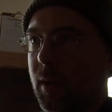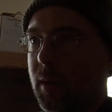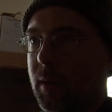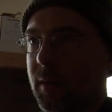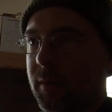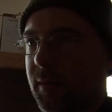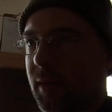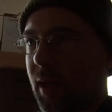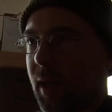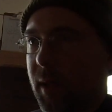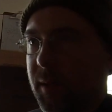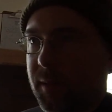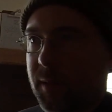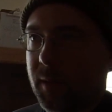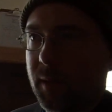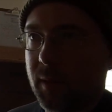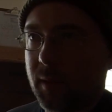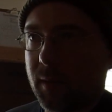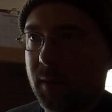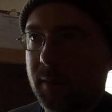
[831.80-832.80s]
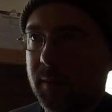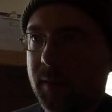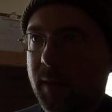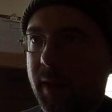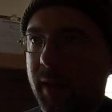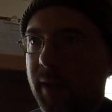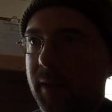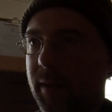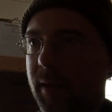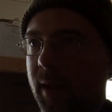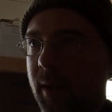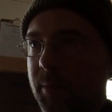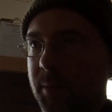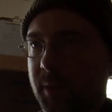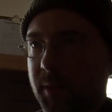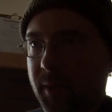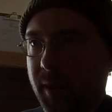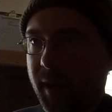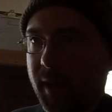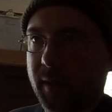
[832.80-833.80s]
the velocity of that
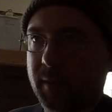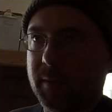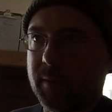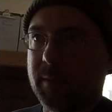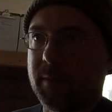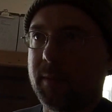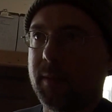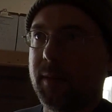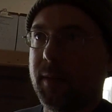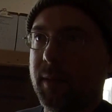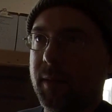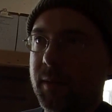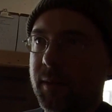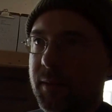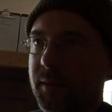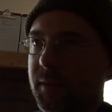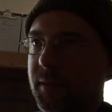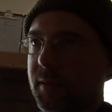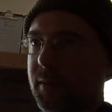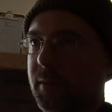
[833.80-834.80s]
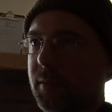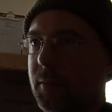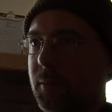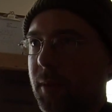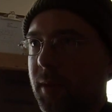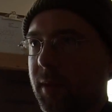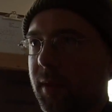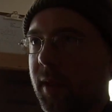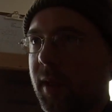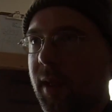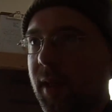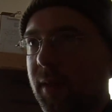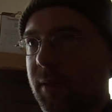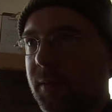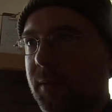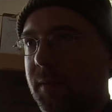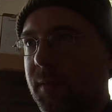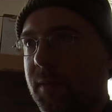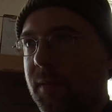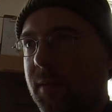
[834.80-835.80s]
updraft is what
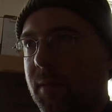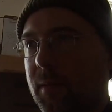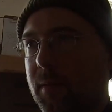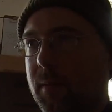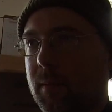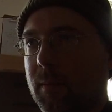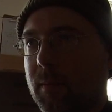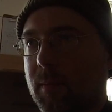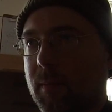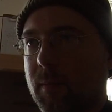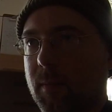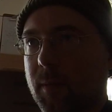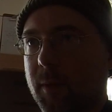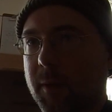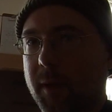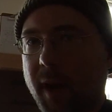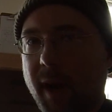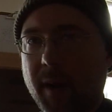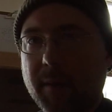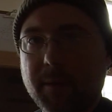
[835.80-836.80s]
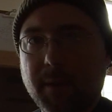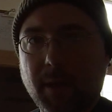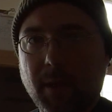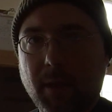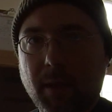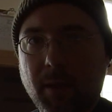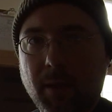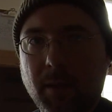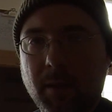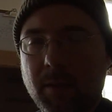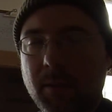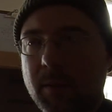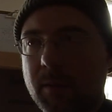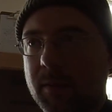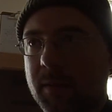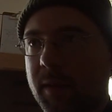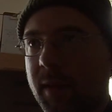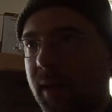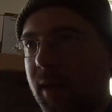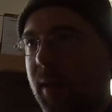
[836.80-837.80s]
gives gravity
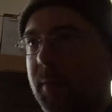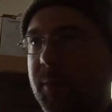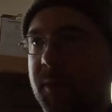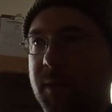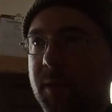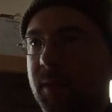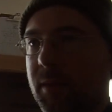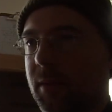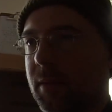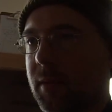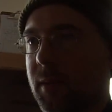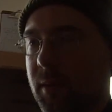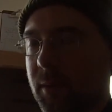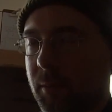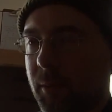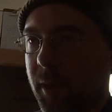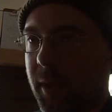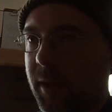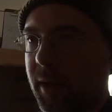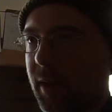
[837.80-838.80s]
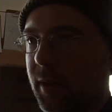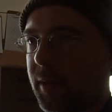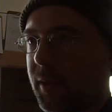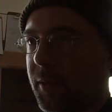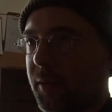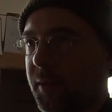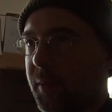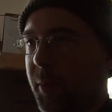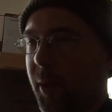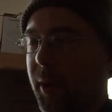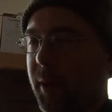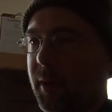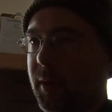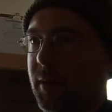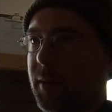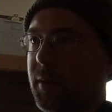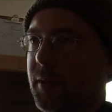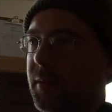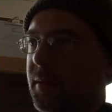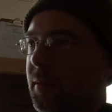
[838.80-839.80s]
time to work on those
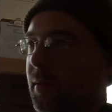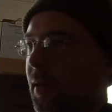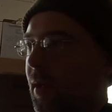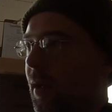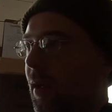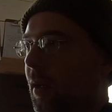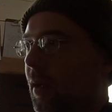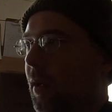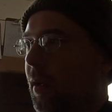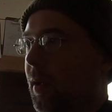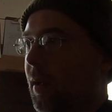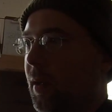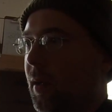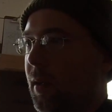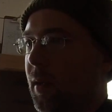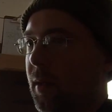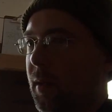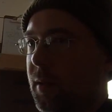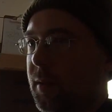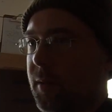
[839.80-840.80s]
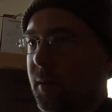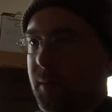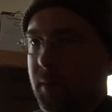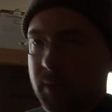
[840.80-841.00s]
particles. So